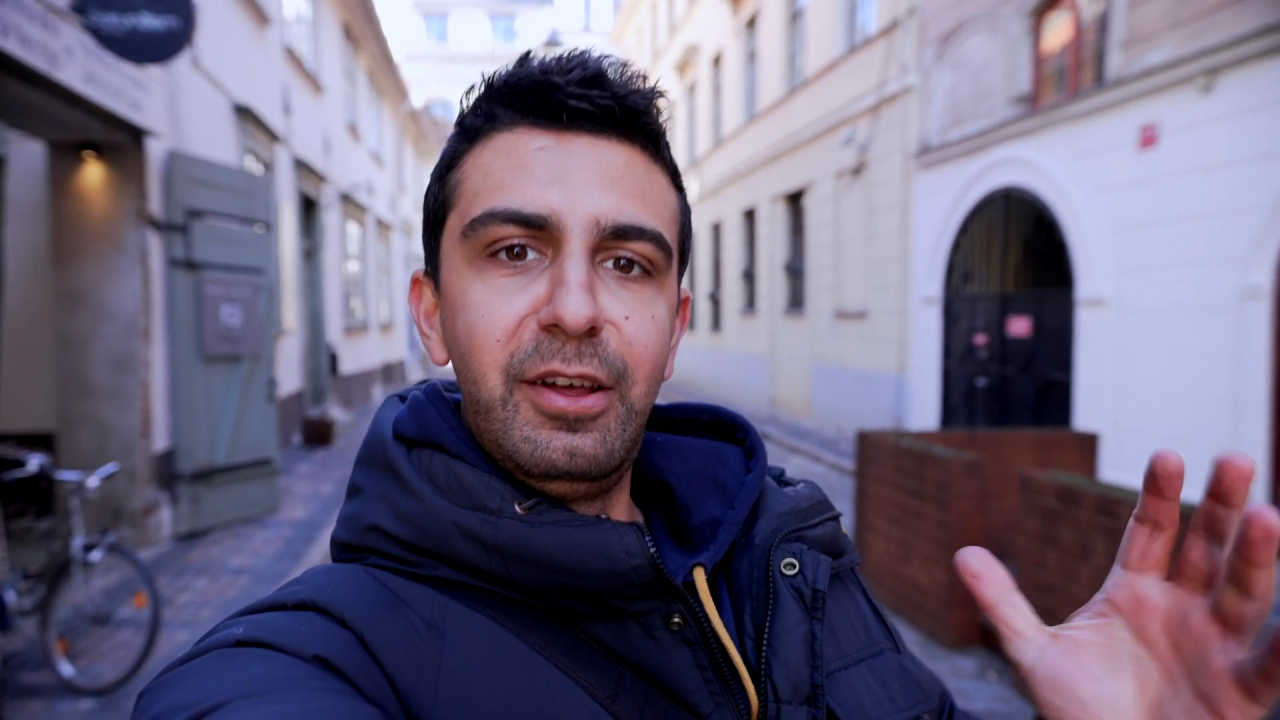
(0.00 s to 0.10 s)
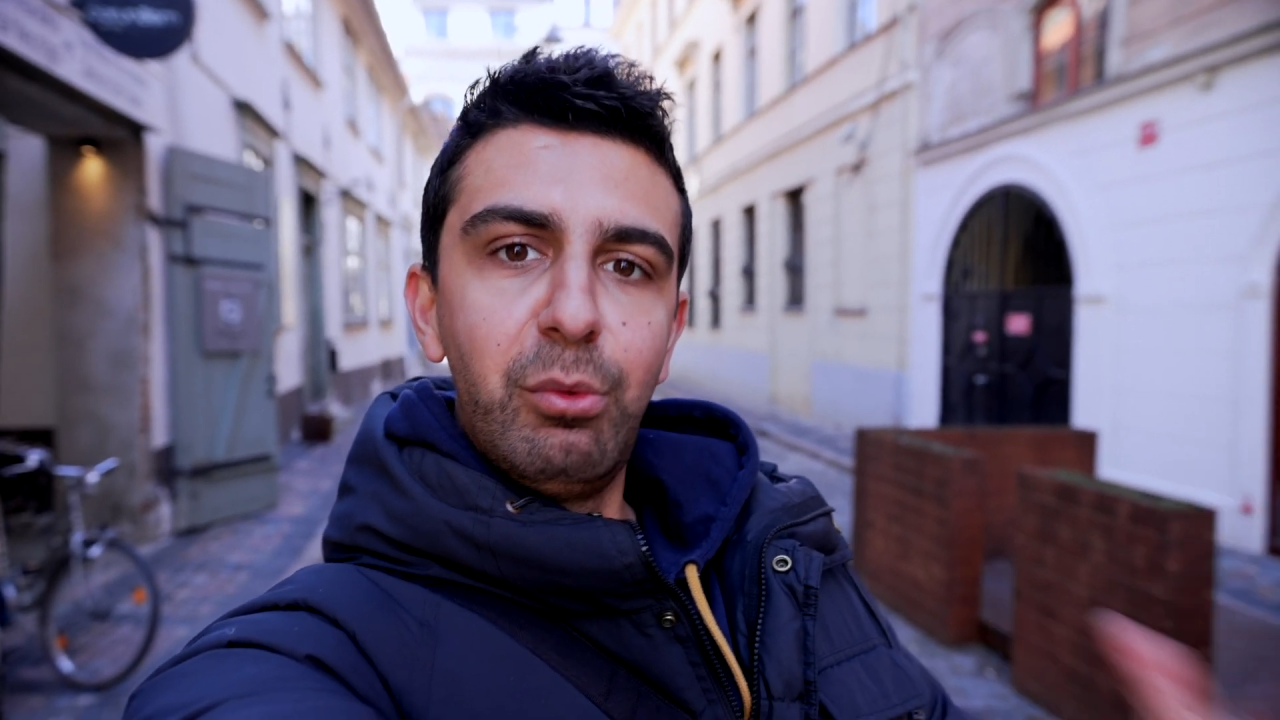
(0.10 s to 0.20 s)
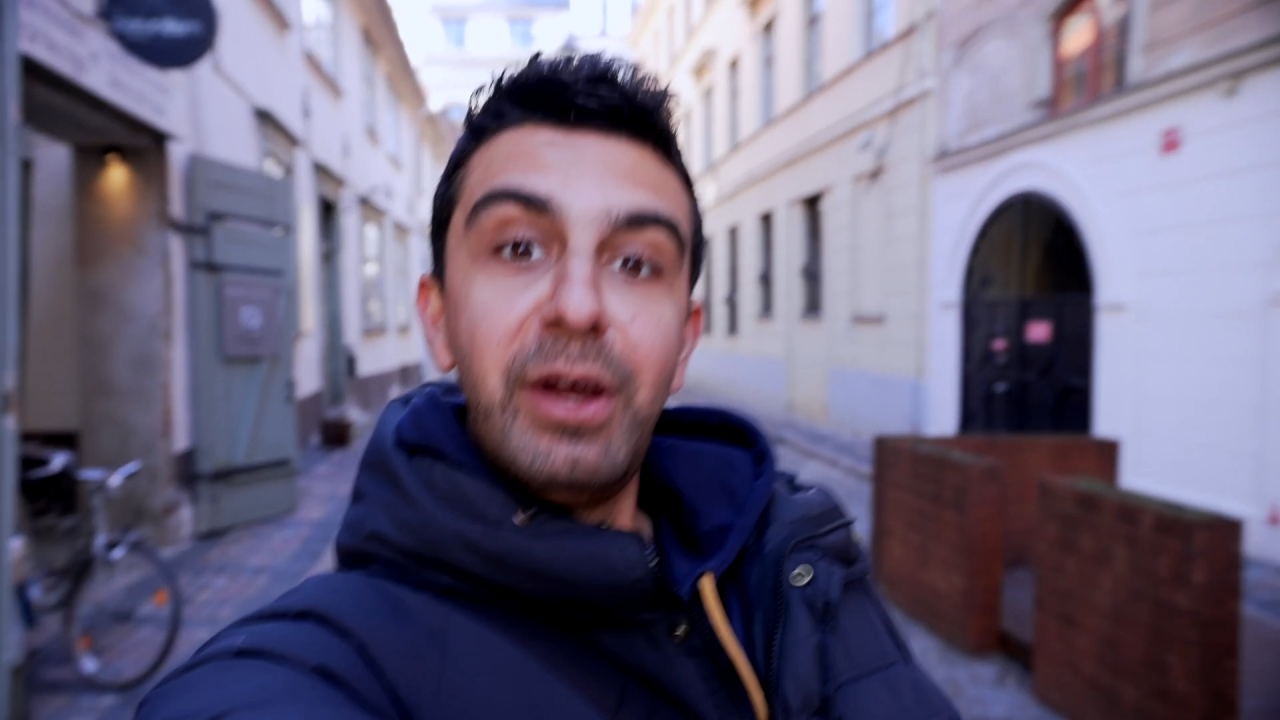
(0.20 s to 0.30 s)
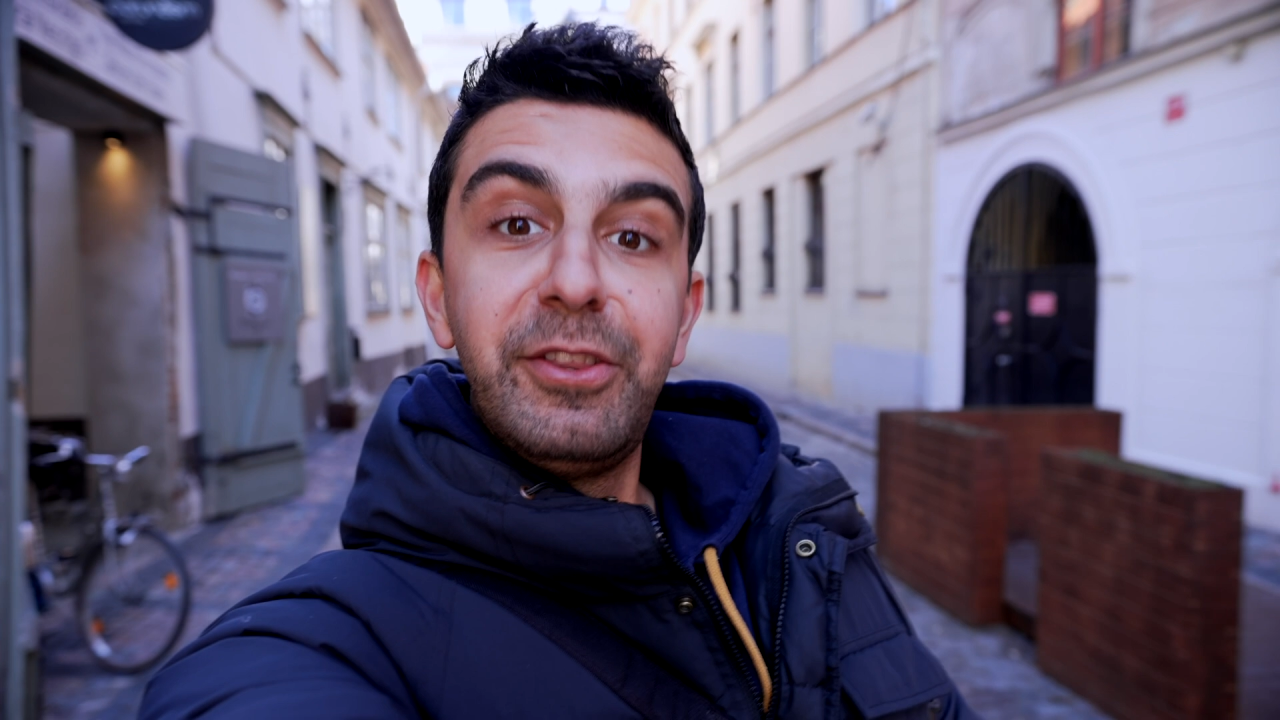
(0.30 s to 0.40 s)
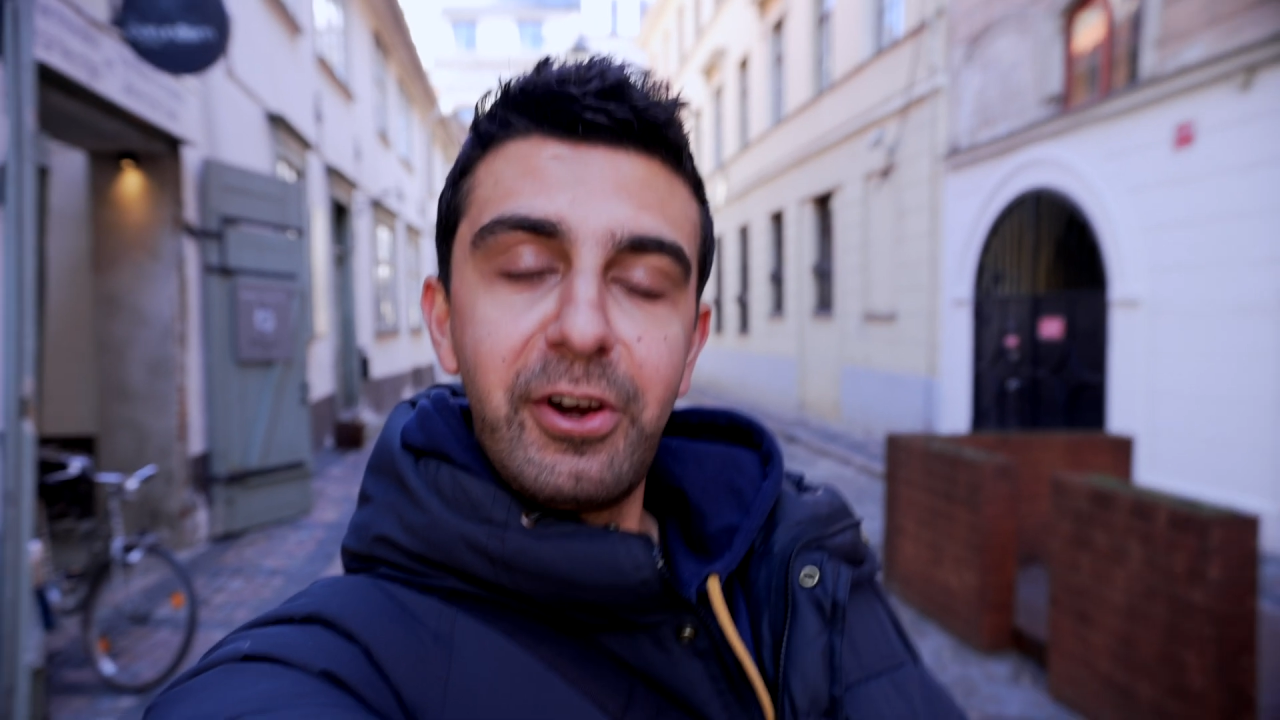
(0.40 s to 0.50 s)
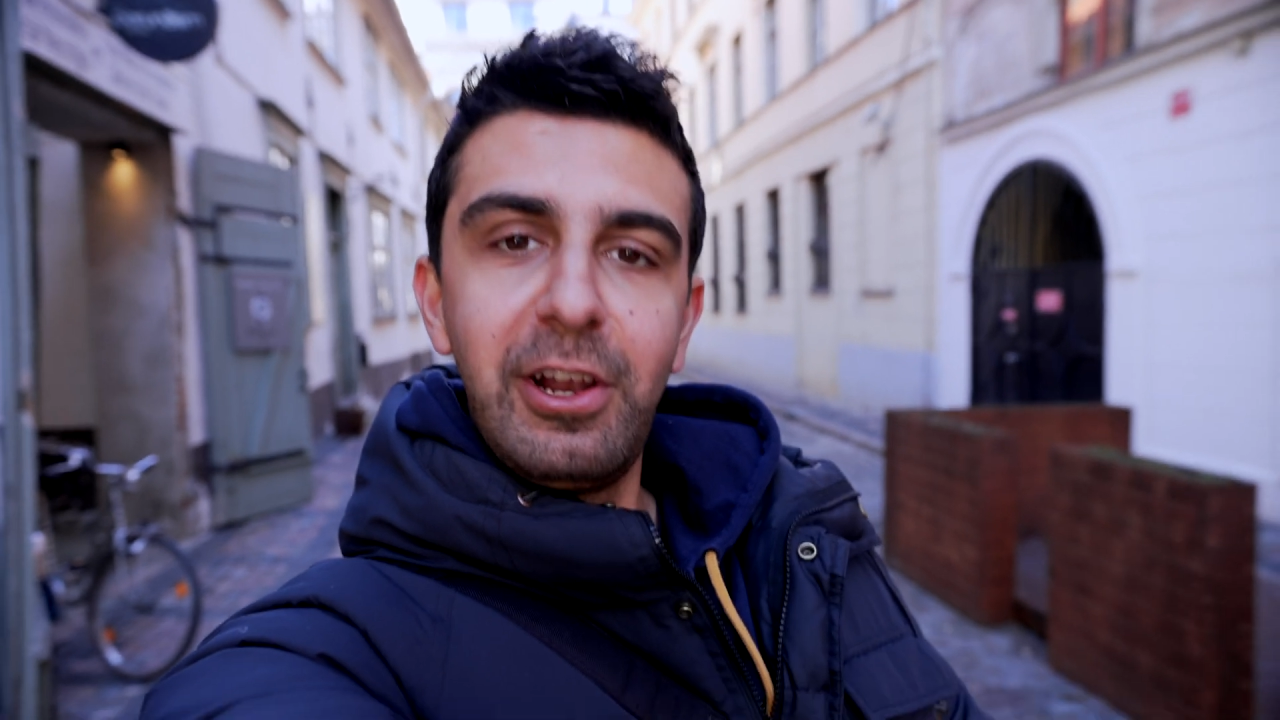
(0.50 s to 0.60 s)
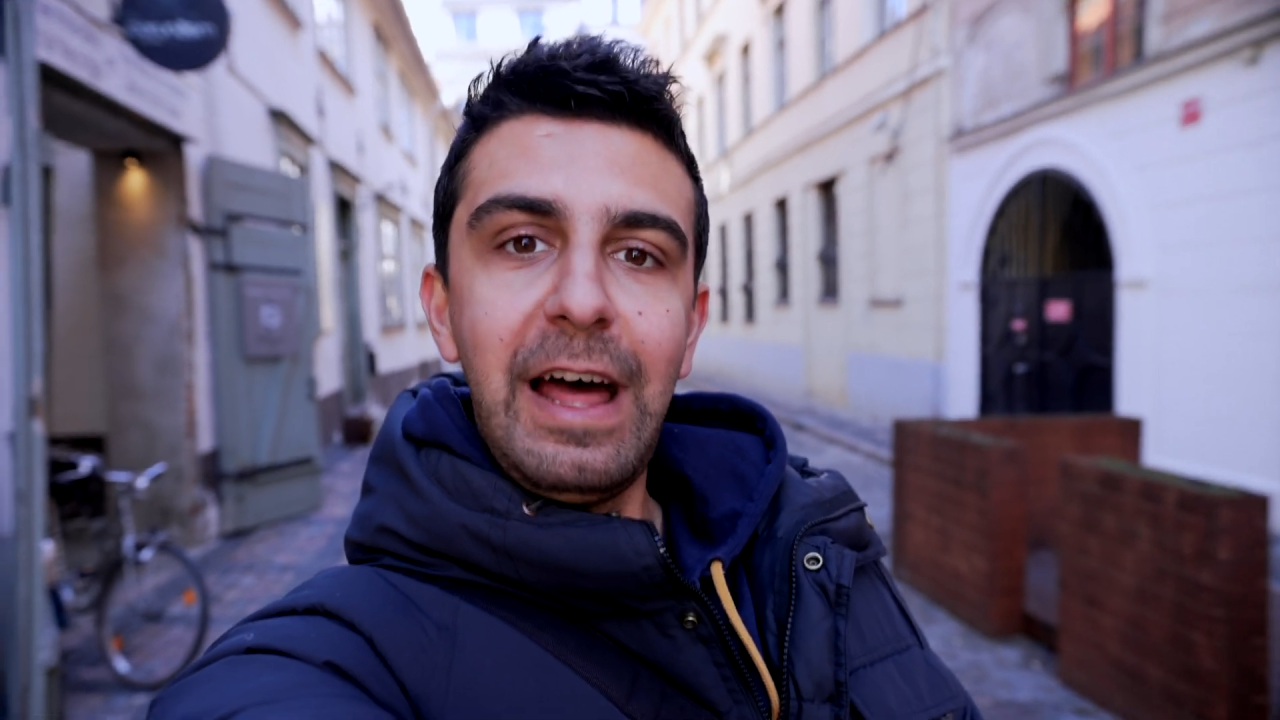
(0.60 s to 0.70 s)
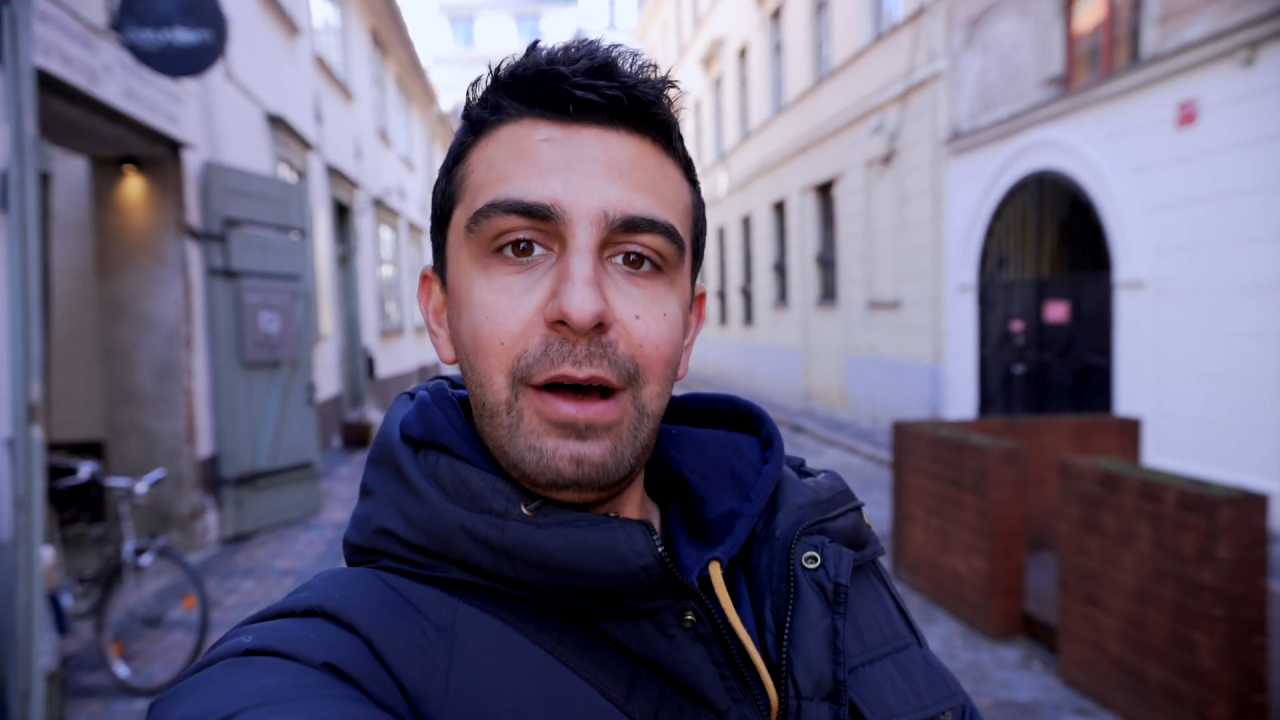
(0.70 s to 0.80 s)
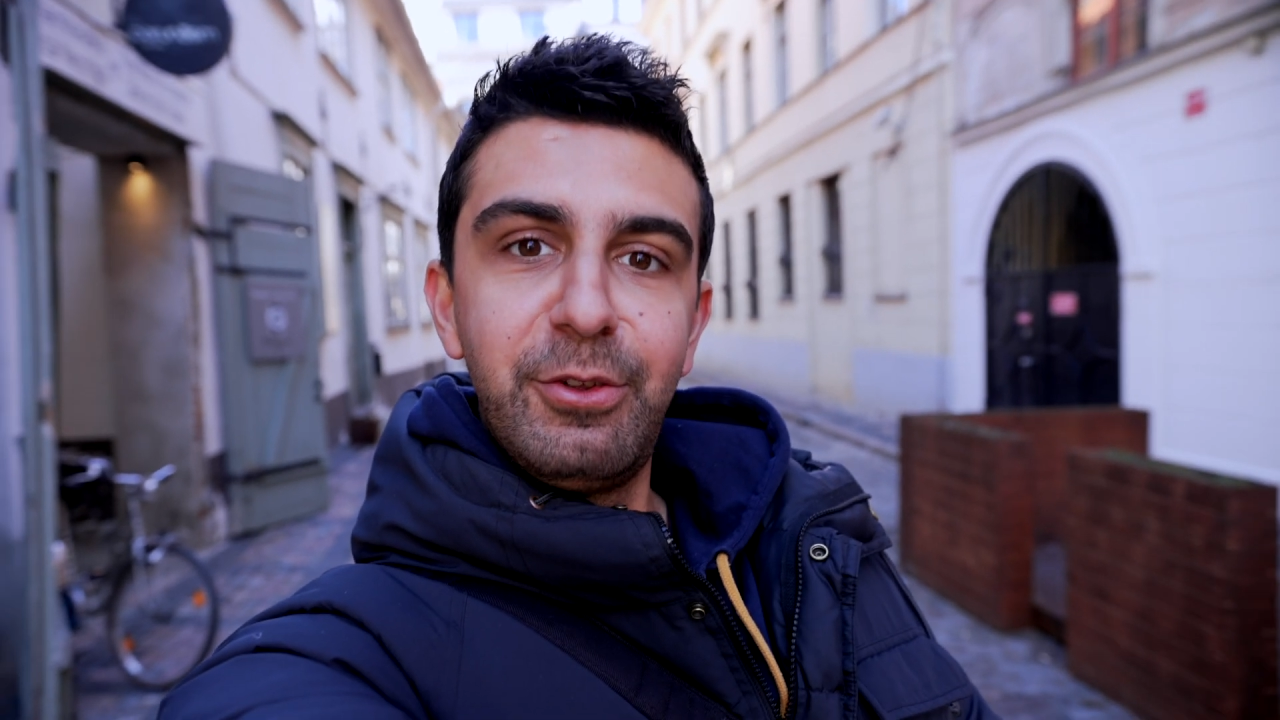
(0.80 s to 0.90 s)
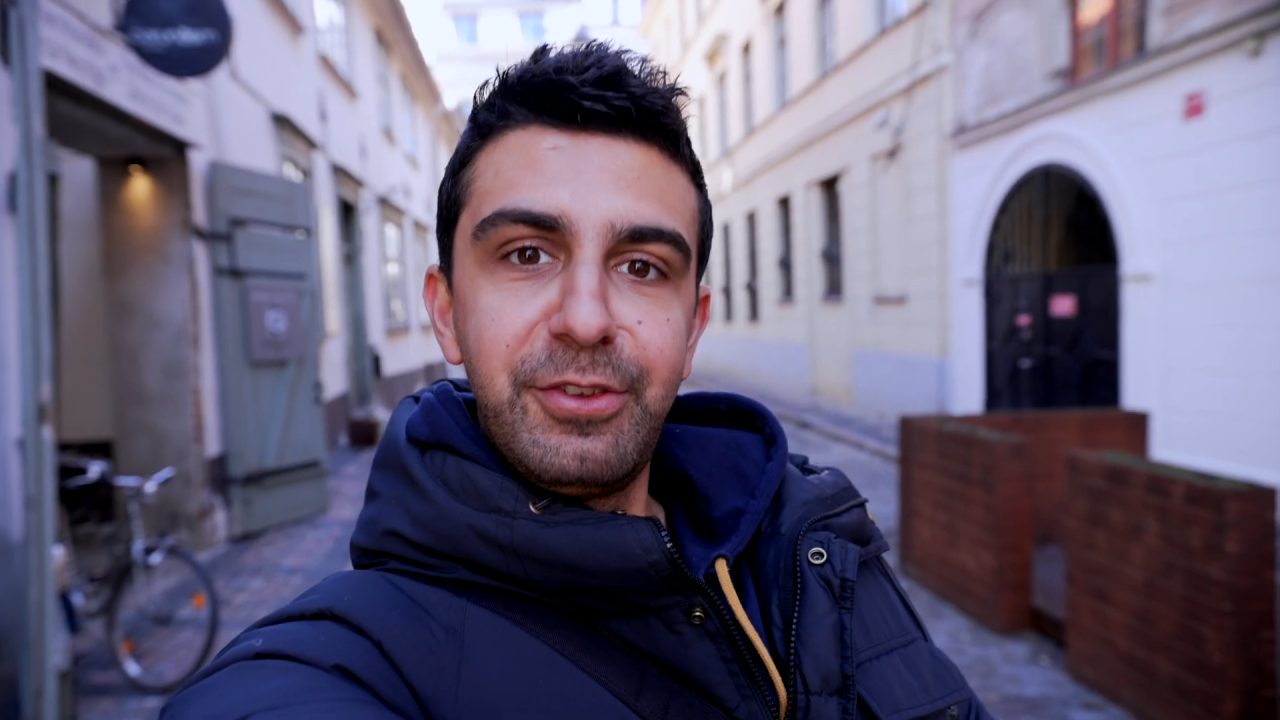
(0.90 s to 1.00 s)
the weather
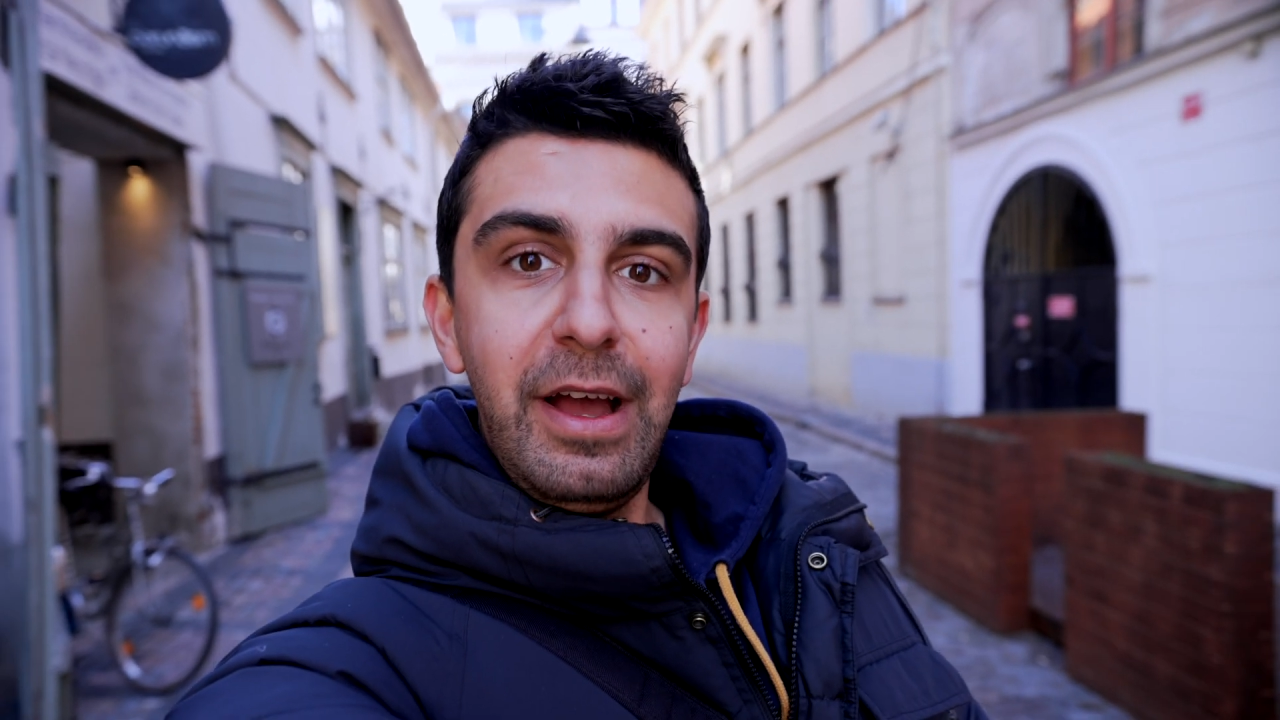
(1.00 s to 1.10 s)
allows,